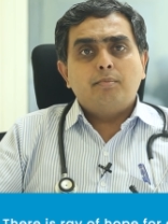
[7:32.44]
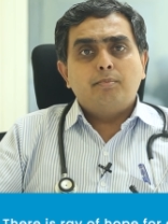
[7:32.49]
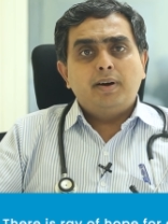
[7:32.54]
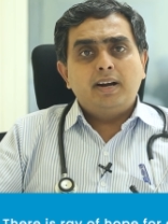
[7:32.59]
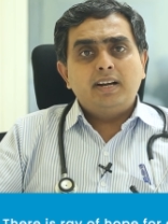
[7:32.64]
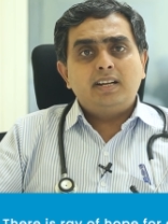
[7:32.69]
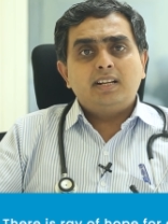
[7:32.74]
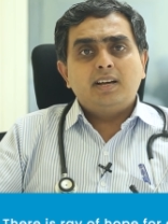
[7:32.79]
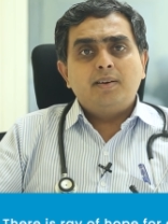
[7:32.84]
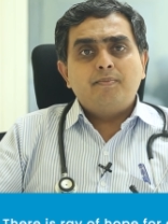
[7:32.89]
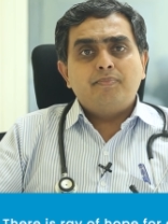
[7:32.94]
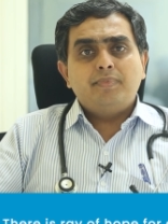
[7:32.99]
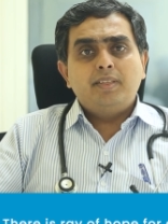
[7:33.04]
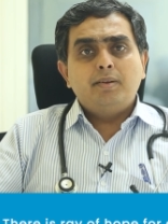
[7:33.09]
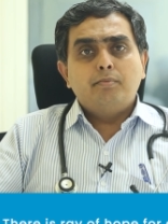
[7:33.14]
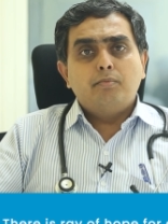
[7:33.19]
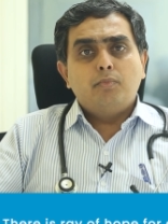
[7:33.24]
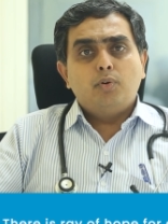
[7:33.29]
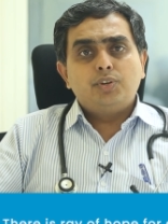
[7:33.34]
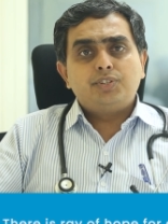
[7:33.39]
but
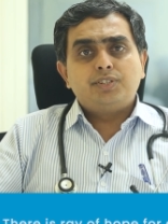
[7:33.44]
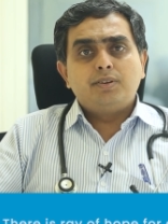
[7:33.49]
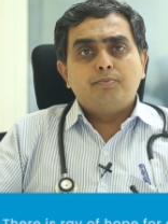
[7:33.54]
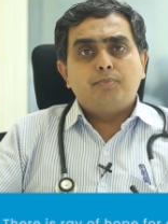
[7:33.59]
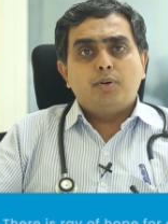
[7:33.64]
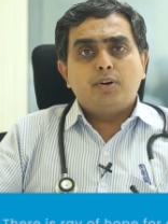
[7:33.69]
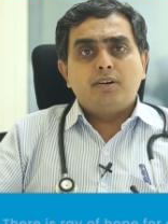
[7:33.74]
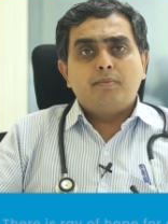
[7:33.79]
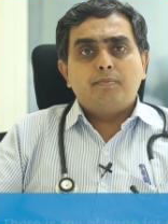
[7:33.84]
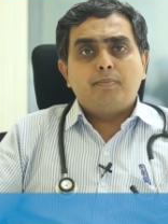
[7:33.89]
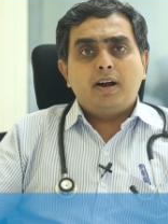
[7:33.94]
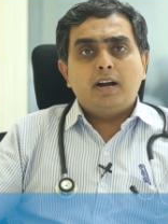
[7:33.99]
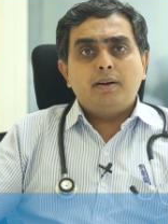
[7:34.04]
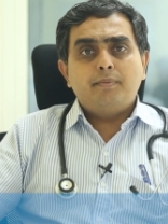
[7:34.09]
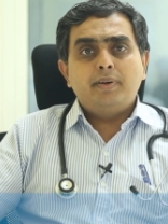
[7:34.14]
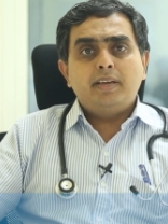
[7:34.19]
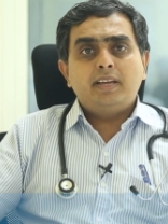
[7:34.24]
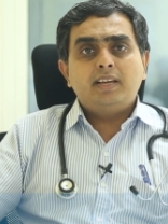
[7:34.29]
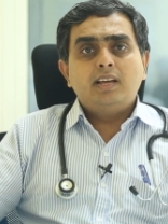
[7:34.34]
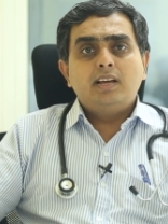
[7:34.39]
the most important
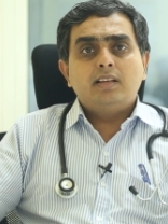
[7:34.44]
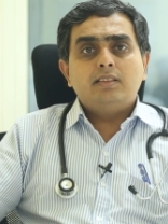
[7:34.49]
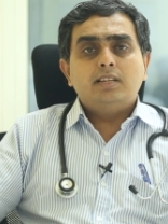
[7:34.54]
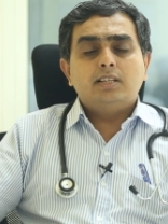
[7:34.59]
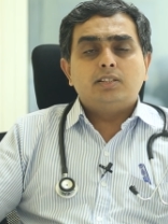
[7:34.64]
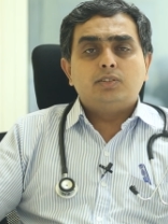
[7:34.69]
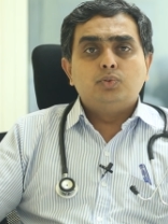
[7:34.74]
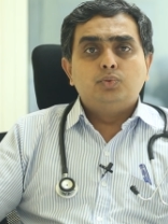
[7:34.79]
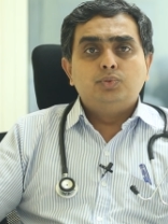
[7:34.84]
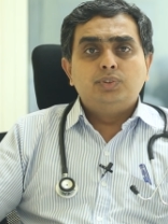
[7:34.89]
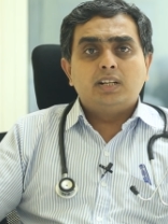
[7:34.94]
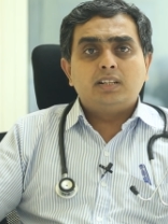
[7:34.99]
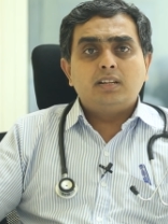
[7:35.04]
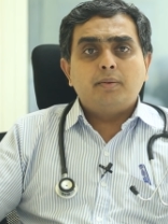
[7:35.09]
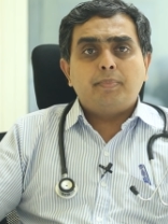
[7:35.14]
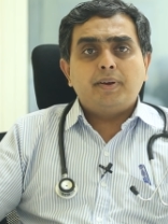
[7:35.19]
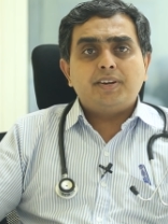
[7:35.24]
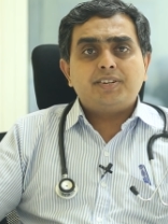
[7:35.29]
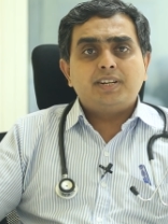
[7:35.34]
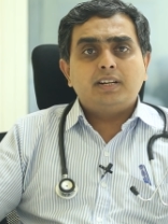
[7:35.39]
part being the sooner
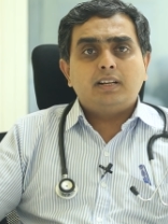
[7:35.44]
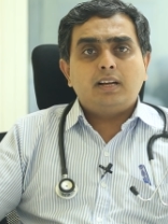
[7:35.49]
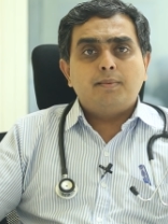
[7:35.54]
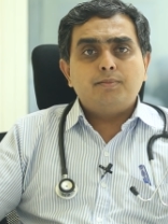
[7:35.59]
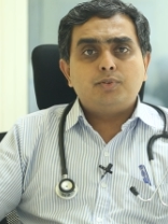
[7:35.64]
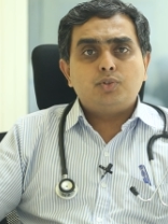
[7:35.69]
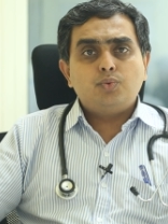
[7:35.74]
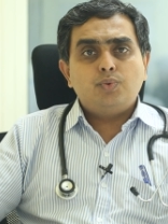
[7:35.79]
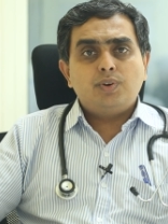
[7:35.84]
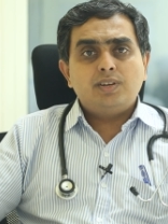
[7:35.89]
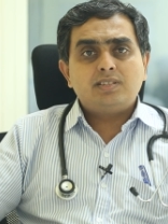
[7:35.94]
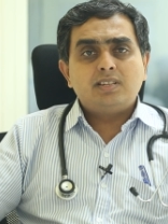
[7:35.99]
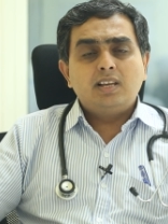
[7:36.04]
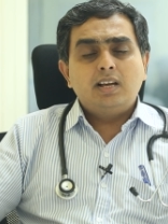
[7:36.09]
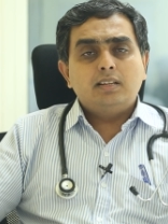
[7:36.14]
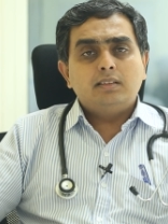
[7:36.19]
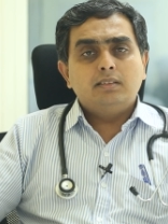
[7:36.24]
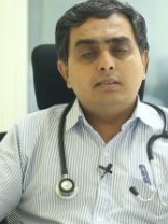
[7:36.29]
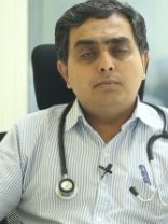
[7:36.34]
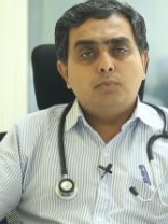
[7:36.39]
the patient comes to us,
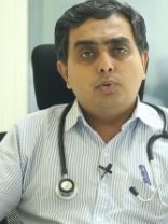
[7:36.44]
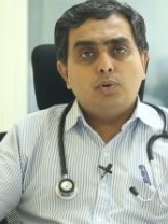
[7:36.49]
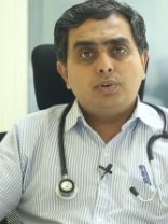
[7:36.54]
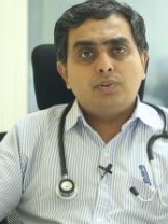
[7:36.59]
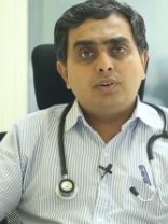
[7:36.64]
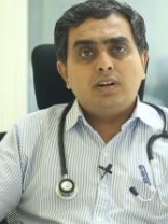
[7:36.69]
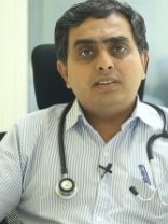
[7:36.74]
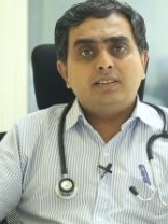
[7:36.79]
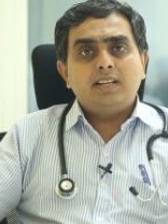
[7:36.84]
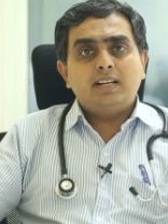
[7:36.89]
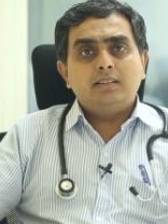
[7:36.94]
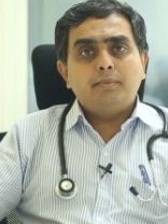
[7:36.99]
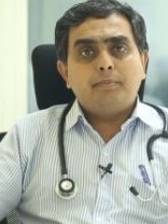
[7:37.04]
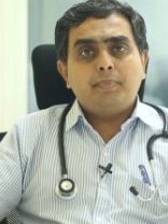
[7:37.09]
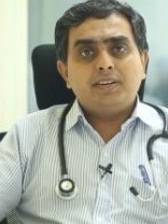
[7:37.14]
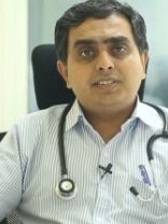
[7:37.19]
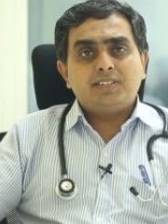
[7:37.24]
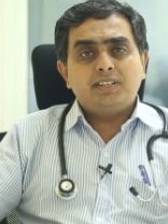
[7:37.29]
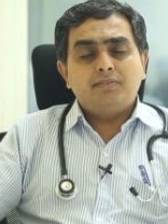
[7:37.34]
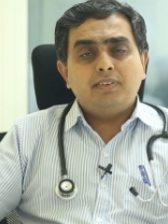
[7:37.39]
the more that the
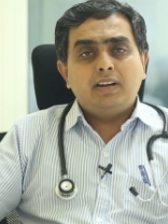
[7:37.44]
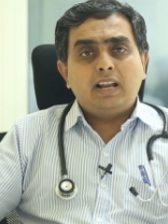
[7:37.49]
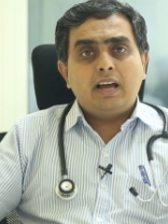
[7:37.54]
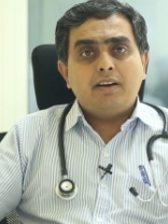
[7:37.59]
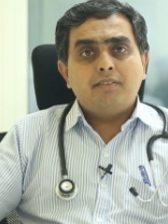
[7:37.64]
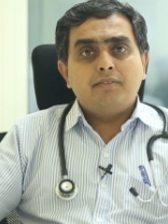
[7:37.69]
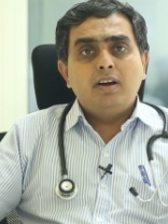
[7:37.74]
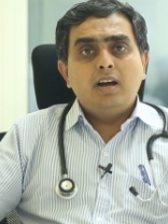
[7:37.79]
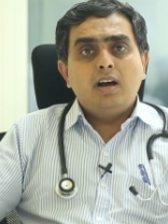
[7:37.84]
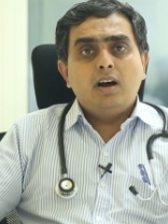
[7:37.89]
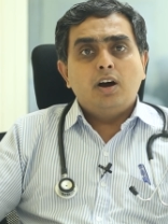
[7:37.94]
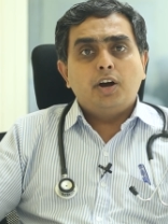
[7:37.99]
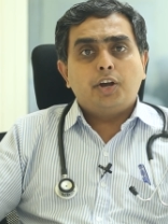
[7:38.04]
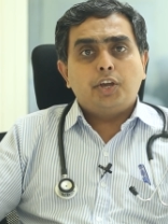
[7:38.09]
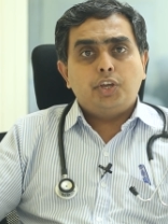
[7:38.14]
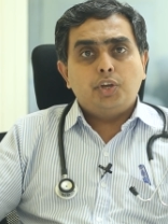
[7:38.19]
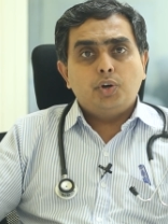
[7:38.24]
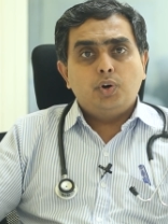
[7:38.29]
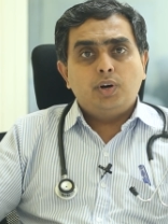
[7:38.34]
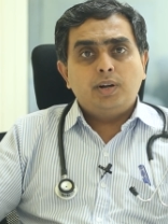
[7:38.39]
patient will have a
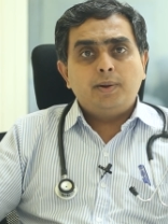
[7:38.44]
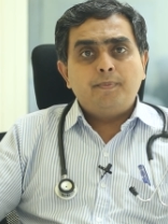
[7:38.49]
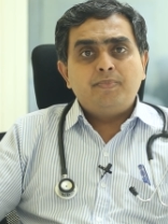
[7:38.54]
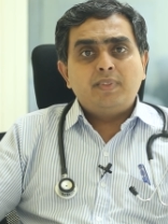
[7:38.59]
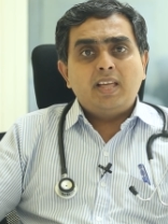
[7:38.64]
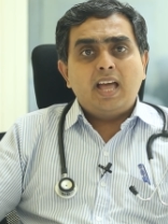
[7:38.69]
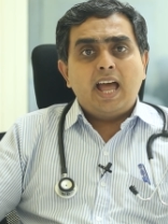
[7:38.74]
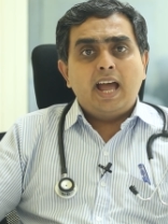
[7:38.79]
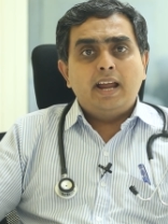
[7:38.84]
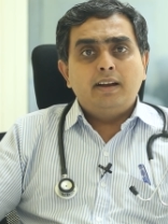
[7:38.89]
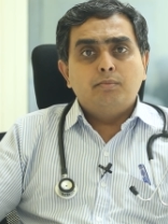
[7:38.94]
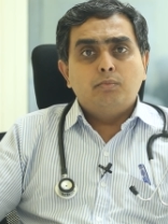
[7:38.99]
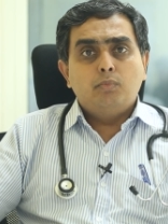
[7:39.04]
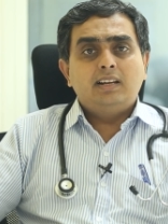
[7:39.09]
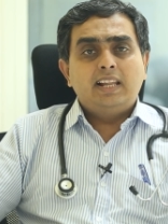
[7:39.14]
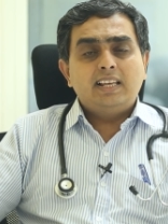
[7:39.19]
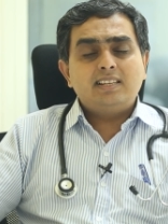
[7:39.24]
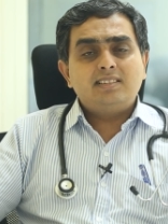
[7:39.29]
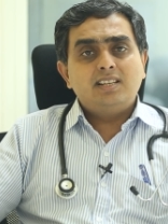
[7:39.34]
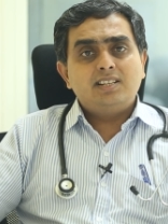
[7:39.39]
cure and
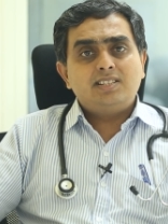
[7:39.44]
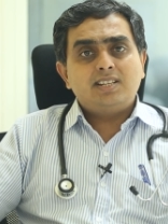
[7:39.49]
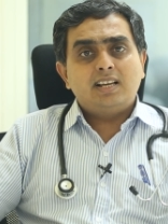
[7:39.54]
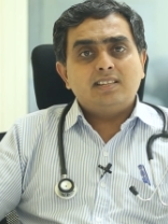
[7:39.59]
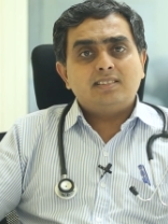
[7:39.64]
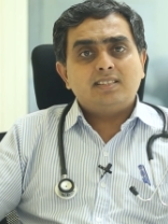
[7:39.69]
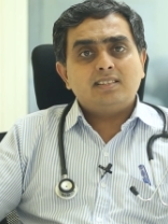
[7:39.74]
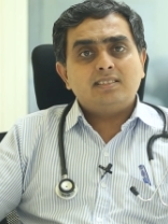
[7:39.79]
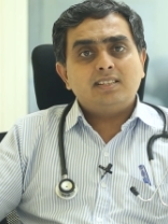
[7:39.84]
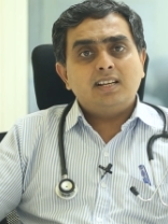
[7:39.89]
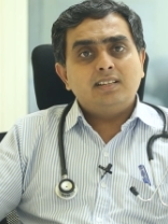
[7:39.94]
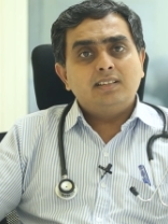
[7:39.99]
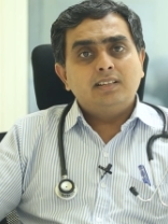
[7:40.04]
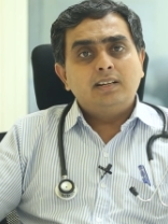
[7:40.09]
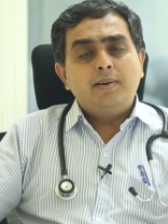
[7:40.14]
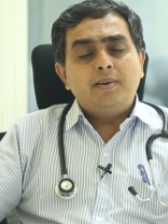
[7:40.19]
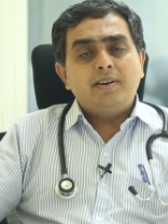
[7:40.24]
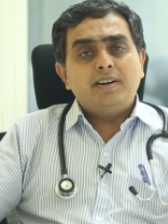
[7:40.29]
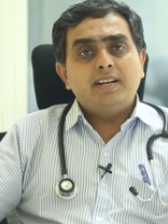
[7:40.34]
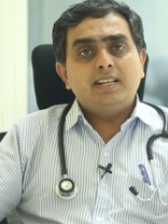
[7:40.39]
less the chances that
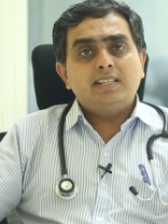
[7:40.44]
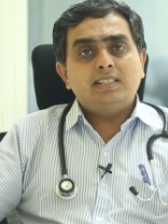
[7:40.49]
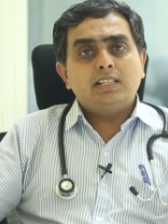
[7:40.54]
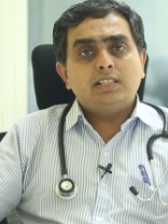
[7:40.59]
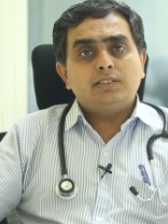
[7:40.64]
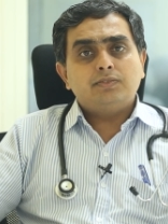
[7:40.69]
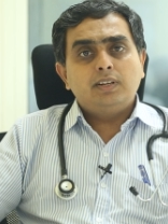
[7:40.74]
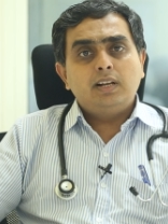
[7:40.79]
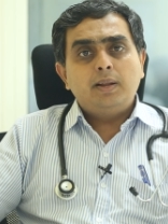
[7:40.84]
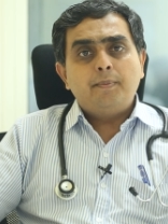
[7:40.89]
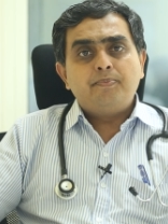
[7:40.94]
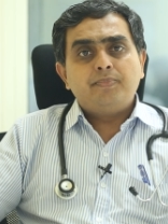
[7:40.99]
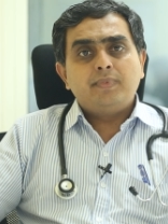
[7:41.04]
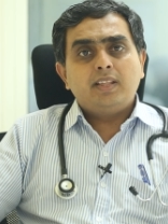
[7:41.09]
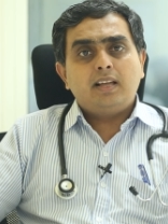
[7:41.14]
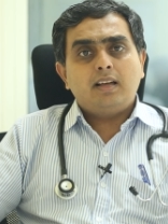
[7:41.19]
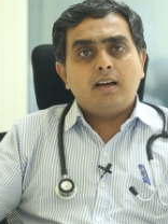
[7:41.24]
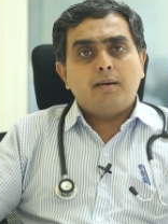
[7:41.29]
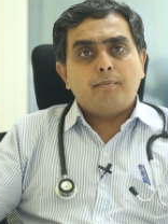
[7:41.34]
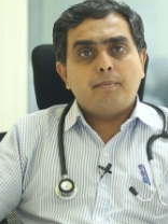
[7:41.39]
the disease will
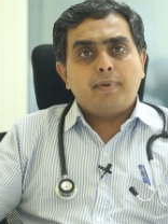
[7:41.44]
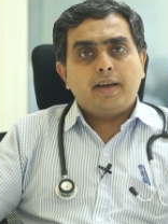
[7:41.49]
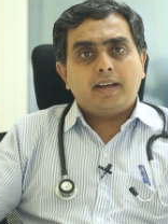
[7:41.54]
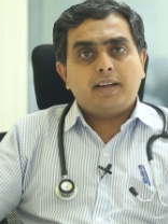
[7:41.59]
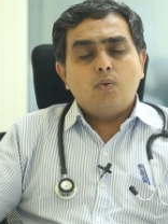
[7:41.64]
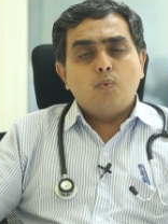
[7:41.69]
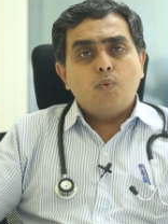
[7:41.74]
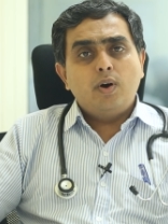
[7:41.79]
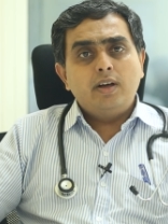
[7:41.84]
come back.